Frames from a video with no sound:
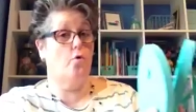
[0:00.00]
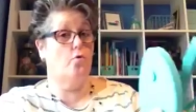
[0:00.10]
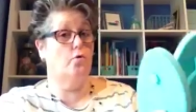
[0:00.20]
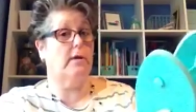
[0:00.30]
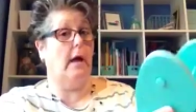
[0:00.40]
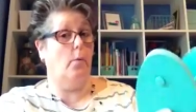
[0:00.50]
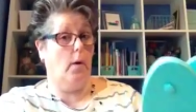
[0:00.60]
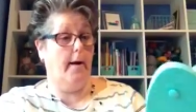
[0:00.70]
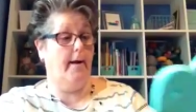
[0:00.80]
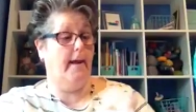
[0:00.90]
who's got
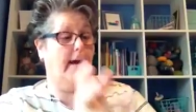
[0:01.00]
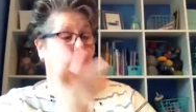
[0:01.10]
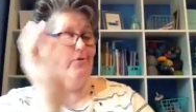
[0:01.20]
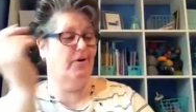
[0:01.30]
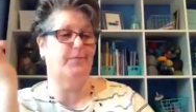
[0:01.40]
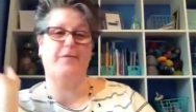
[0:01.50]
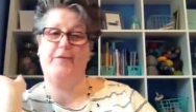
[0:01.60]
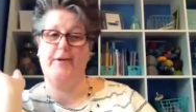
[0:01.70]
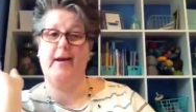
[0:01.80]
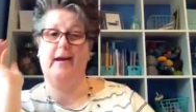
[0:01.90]
what. And I would just
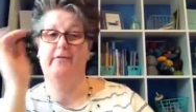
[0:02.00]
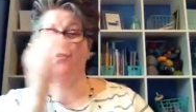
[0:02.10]
prefer to have